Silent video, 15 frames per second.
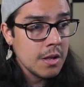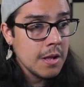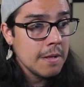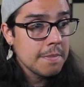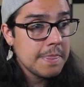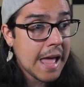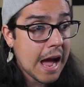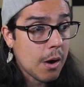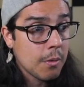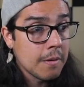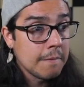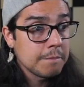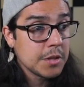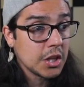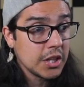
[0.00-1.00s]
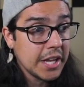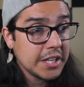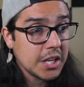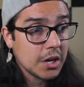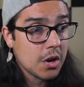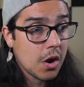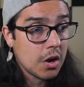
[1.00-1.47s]
Now, the
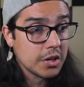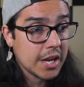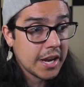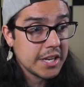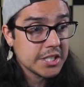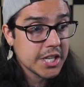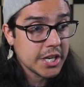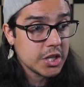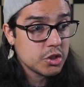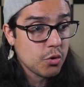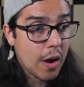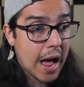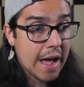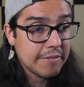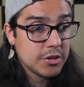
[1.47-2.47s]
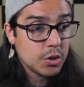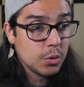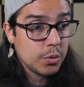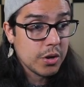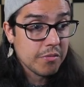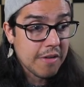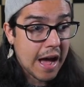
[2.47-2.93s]
LinkedIn content is going to drive to
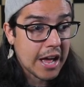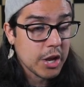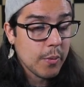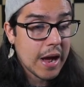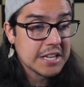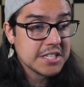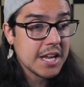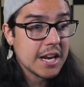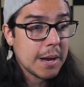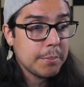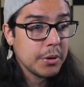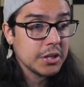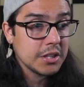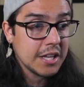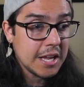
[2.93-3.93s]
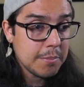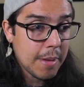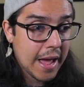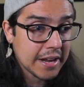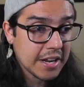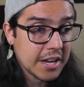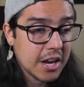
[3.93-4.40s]
your value asset. I put lead
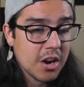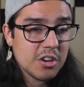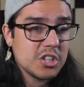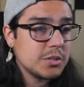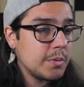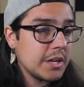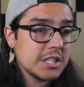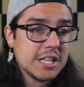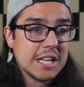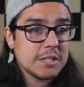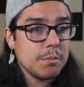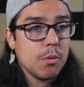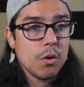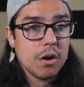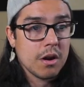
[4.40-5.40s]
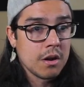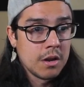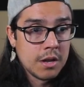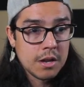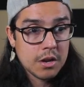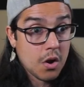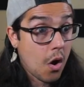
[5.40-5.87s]
magnet here just because that's more
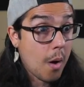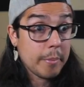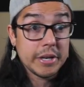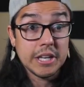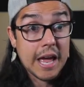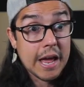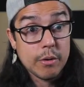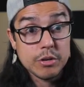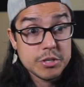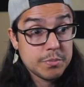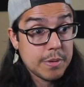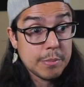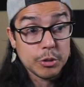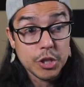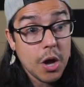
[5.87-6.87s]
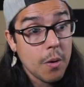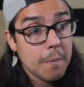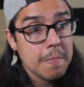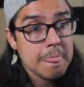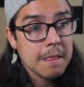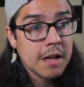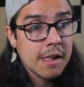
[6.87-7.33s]
common language people know.
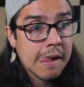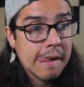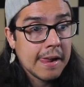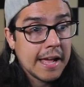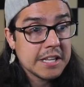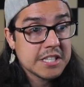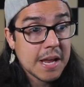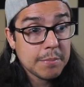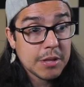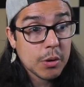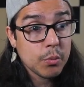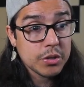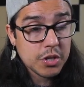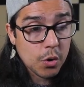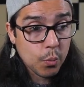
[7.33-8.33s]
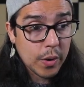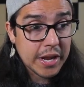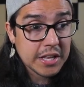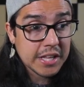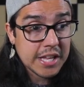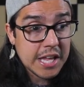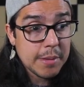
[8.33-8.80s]
And same thing with your
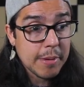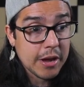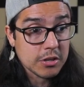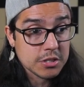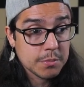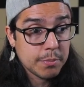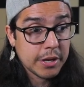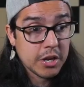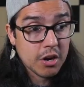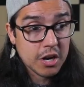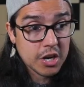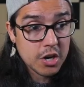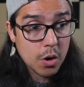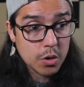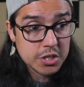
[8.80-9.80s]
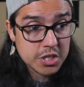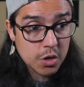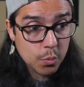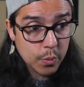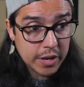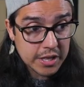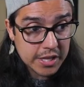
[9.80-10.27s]
weekly emails, but you're going to notice your
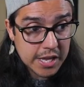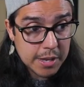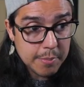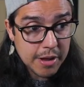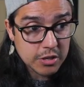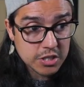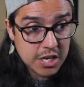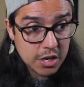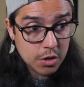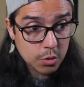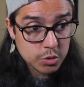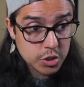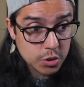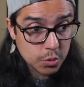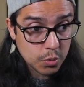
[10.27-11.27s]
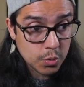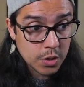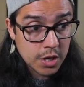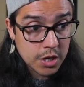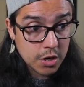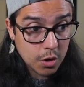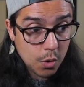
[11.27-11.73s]
weekly emails can go to
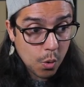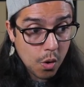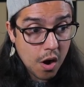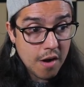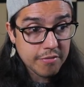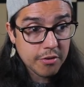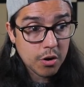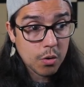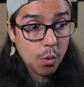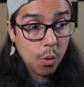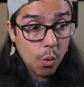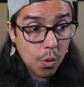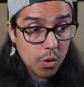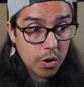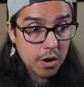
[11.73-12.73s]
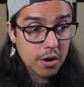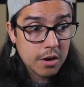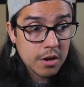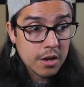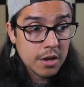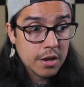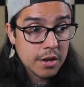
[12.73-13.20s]
your core offer or
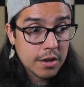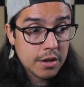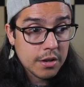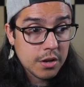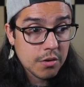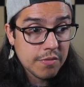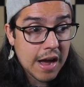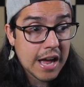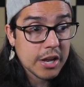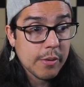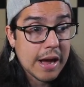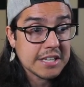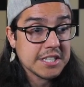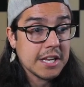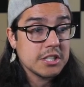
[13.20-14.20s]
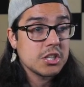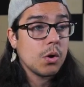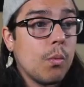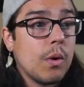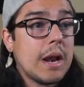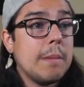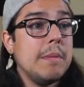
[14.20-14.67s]
your value asset. So
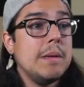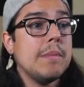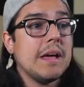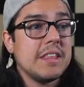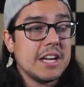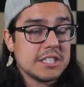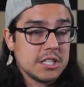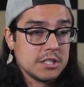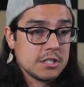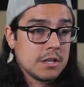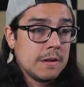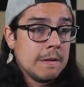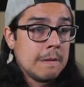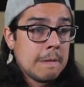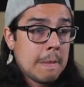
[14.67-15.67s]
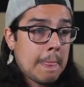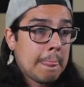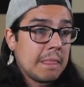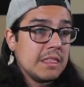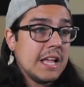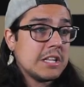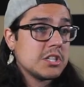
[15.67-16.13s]
I mean by this is,
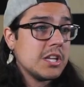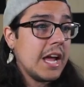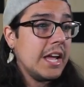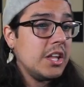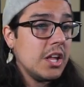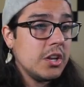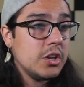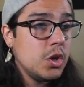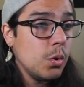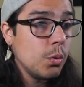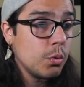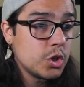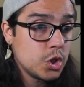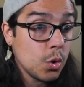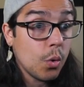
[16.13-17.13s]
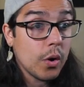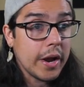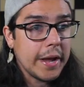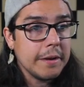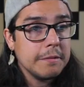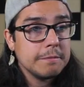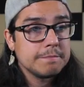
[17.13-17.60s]
let's say you
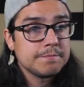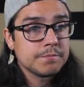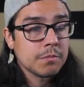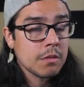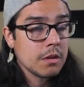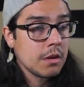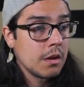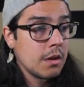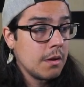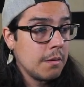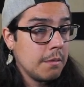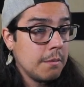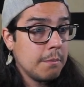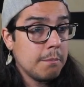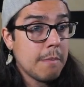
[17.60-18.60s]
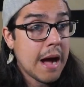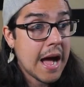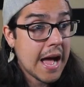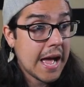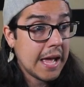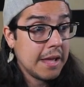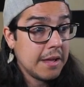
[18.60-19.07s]
join
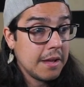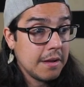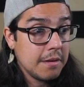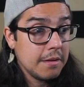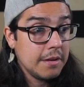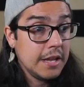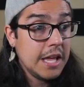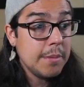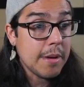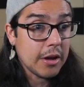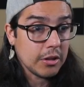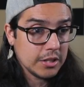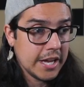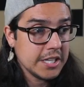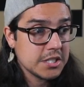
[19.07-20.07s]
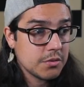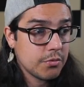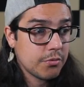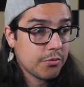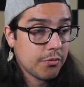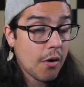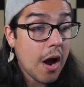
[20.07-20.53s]
my email list
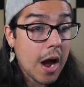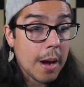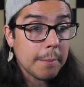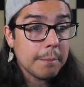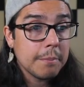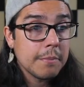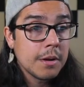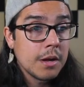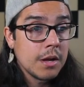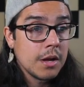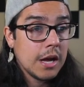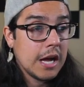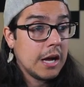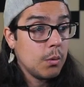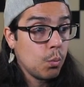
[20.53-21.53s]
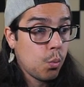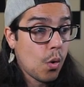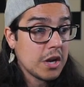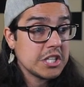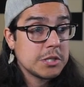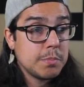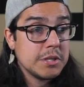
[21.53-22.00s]
from
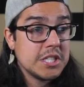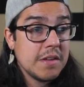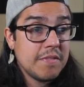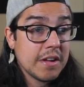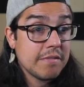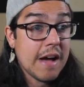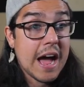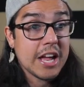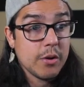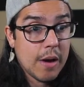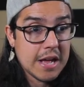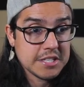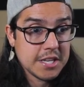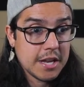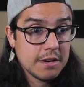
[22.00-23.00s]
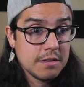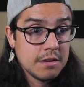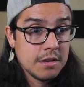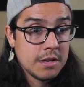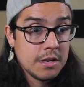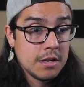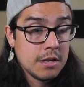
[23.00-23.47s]
one specific value asset.
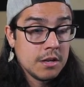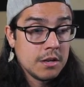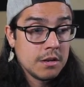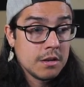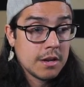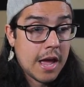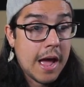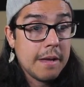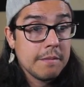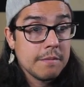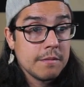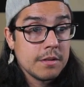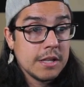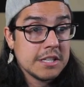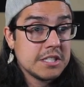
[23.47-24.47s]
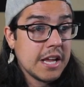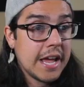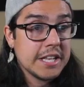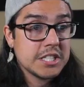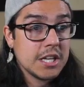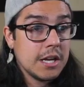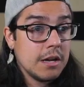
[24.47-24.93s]
Okay? Let's say
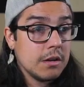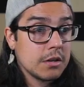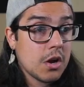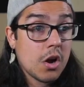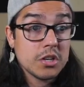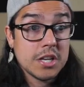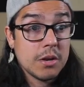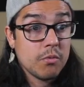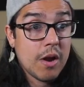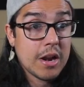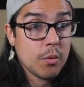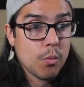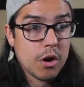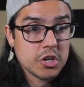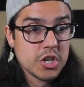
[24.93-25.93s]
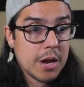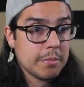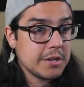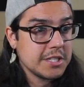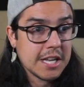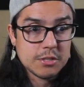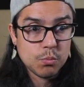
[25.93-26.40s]
it's a content writing workshop,
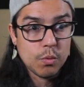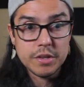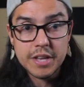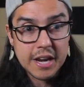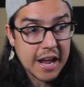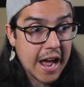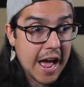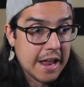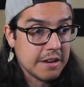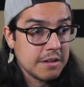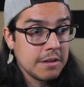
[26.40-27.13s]
because that's one that I had.